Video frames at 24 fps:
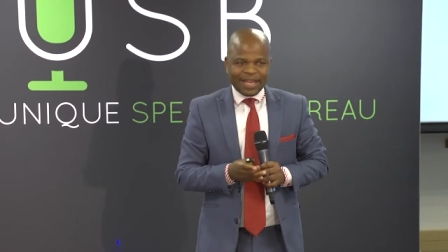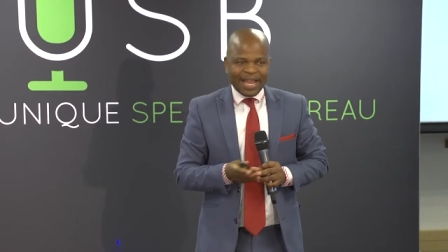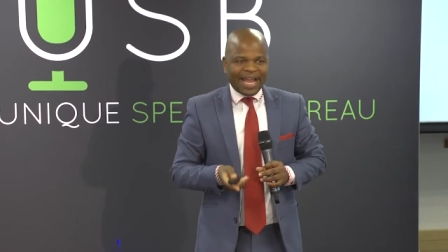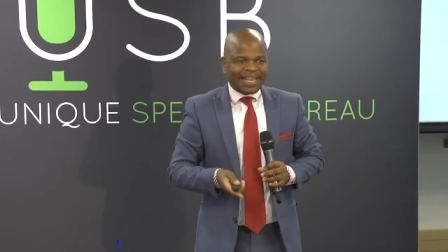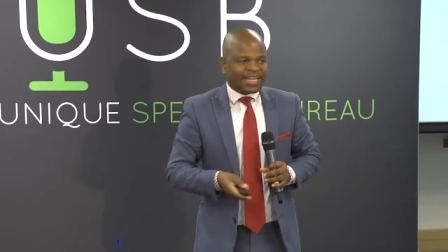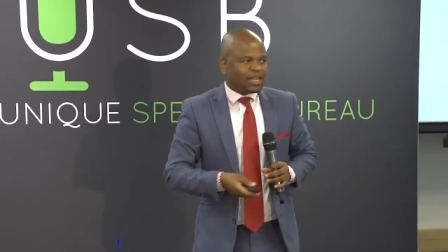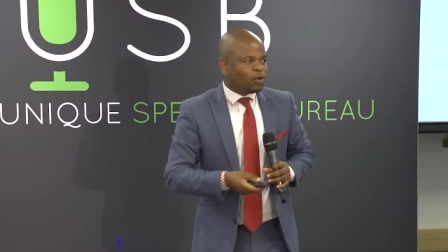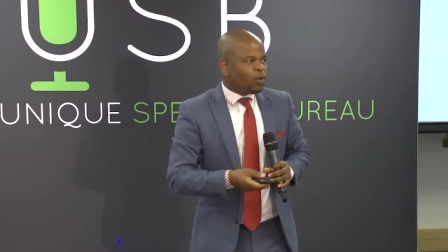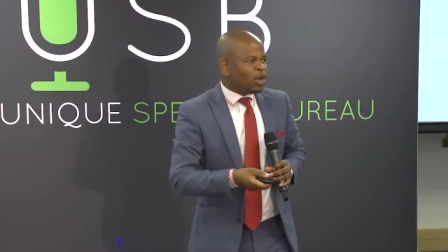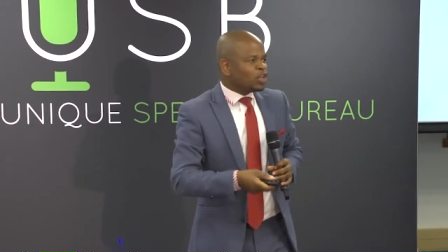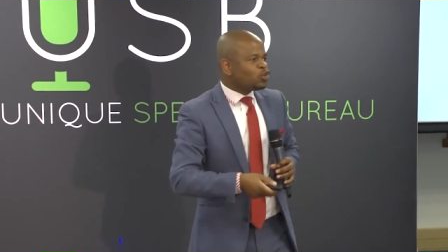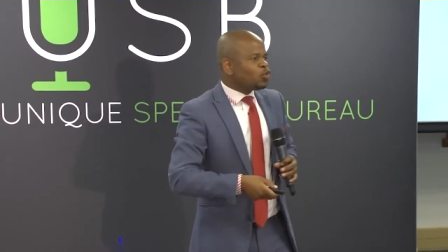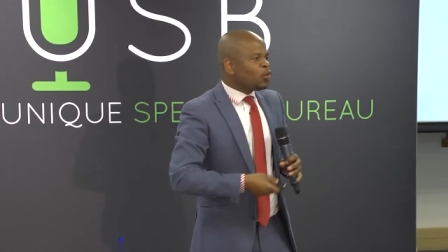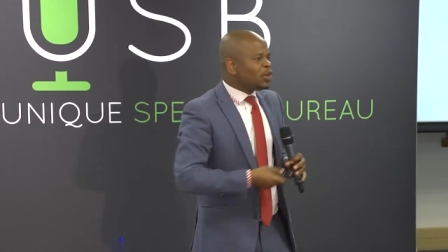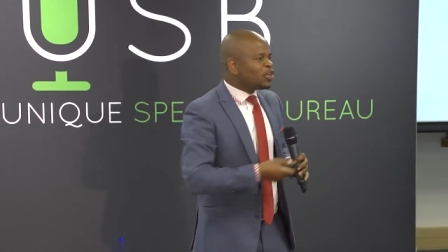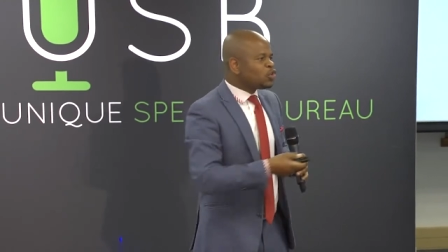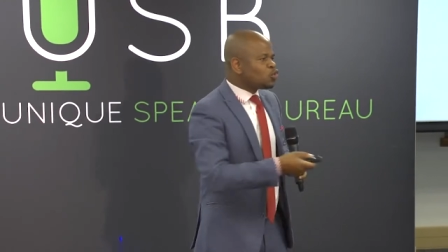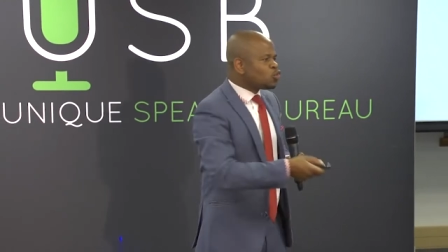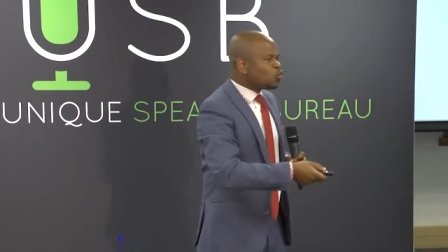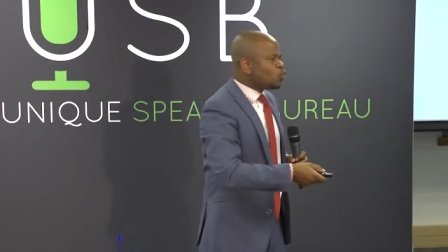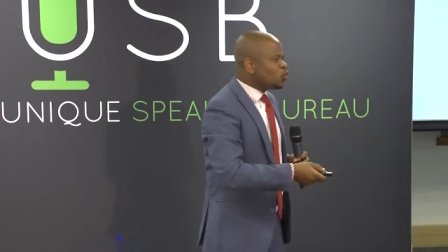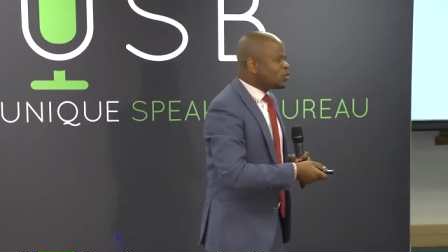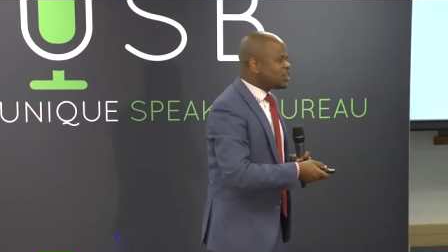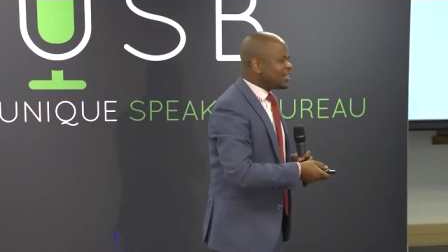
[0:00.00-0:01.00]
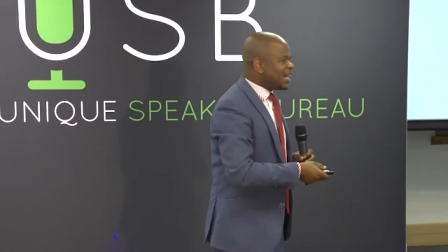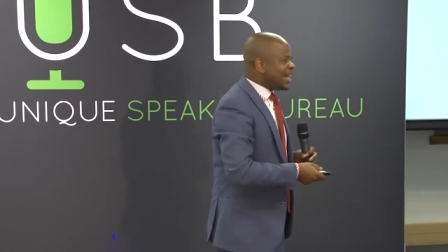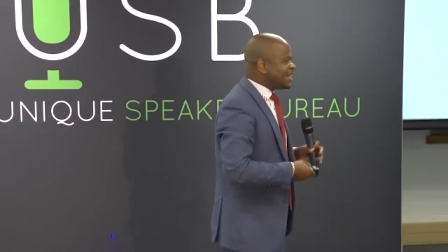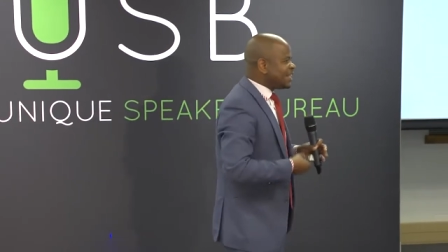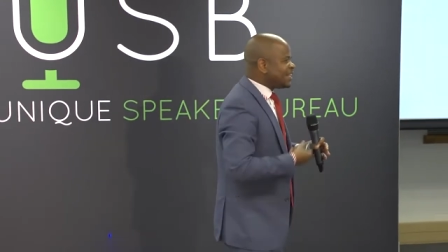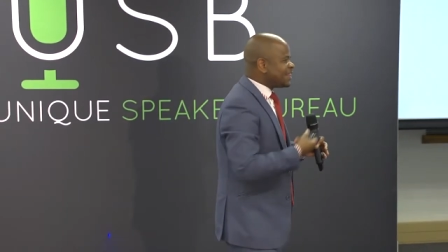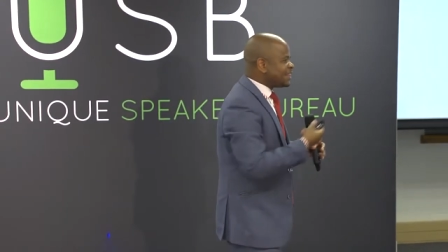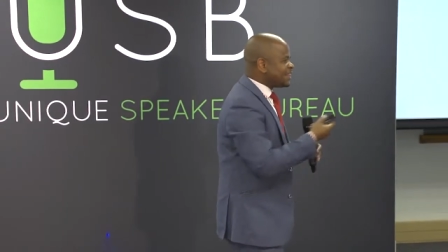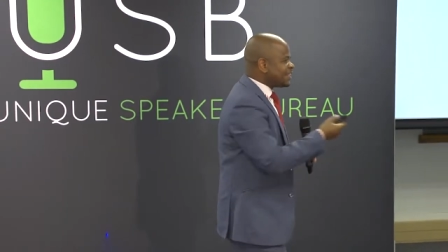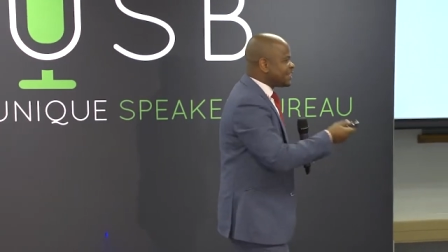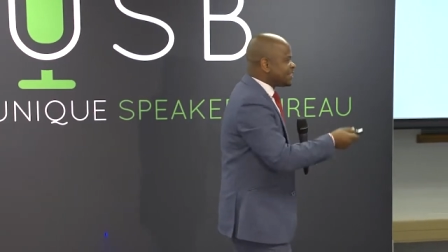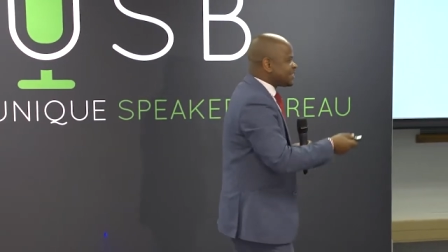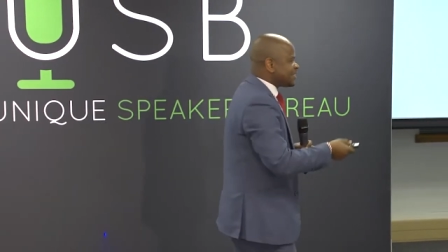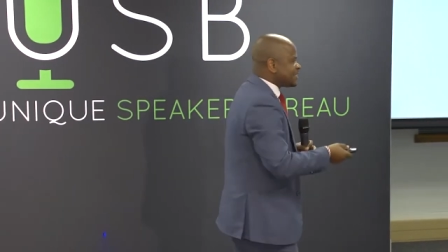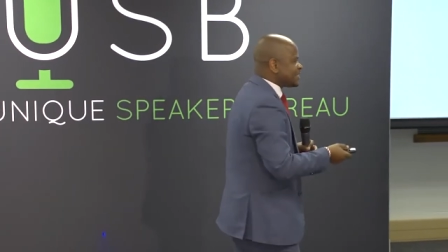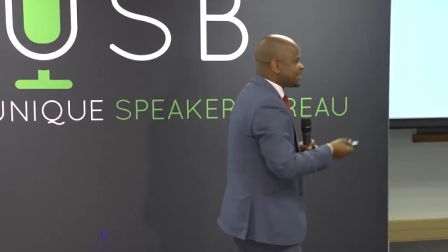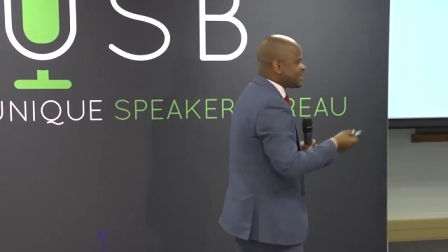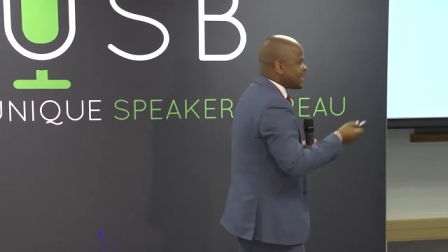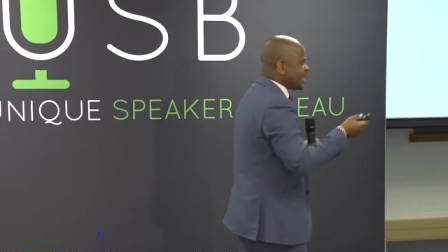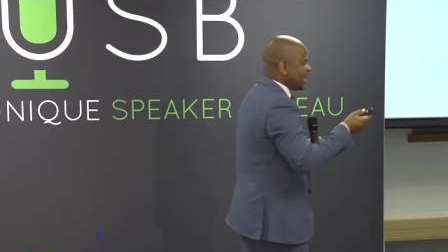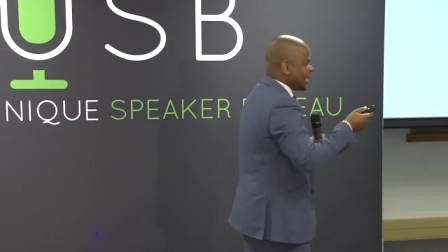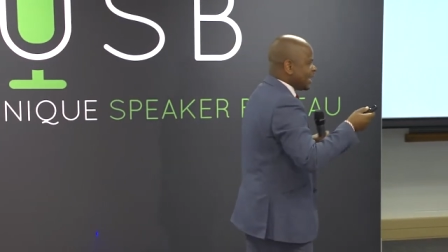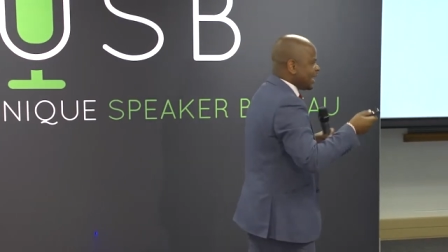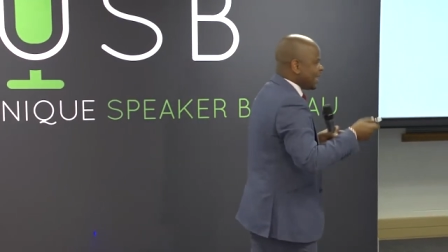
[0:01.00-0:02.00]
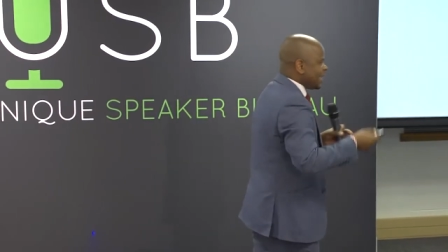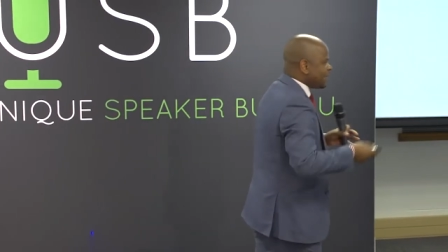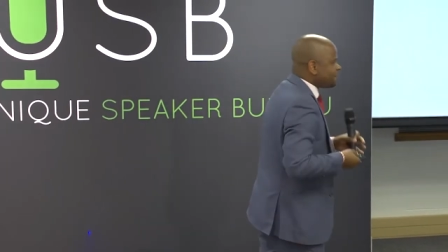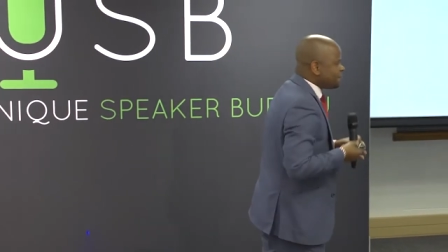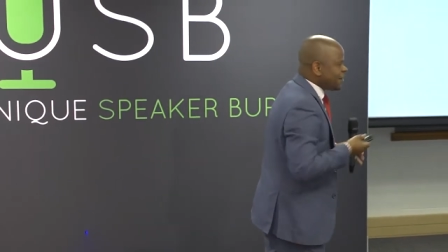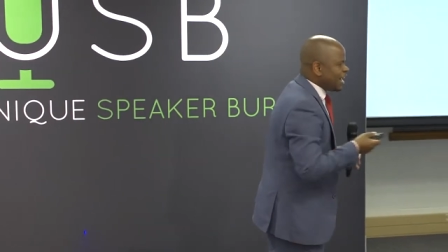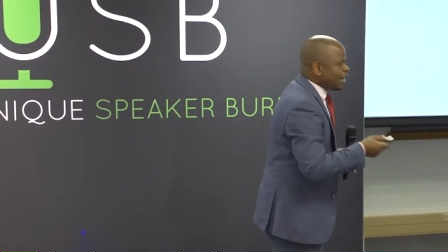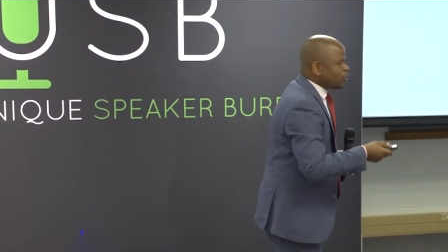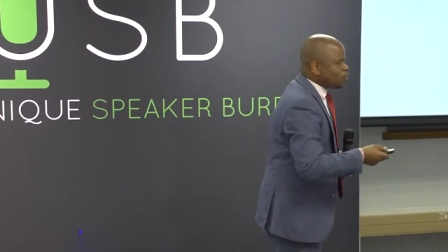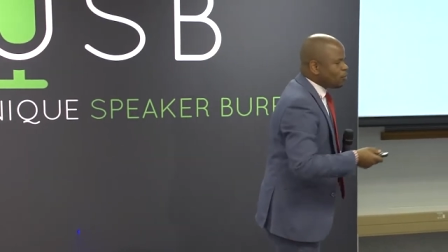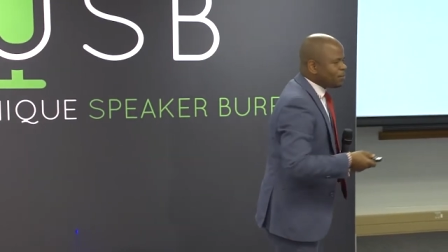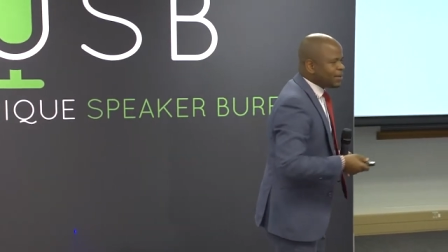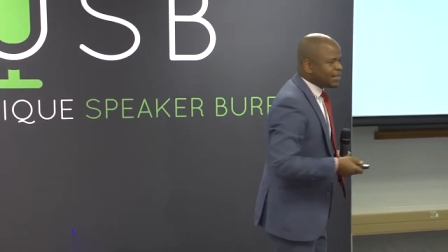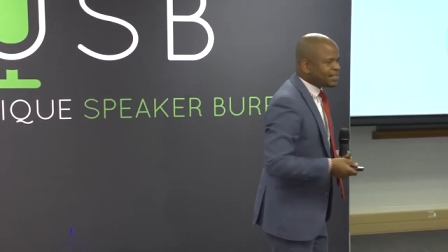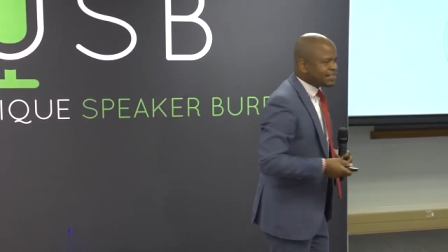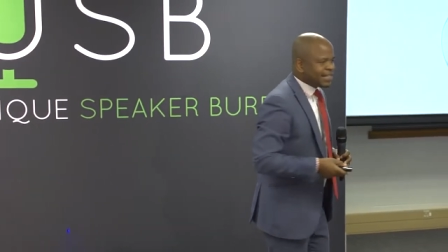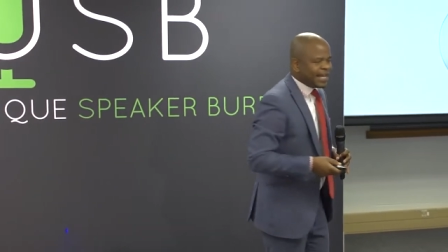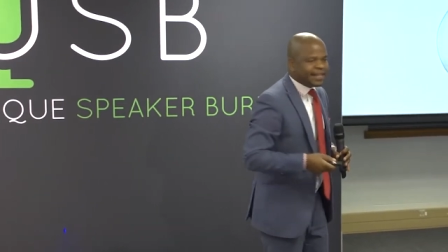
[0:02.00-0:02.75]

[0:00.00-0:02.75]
And then what do we do then in this environment?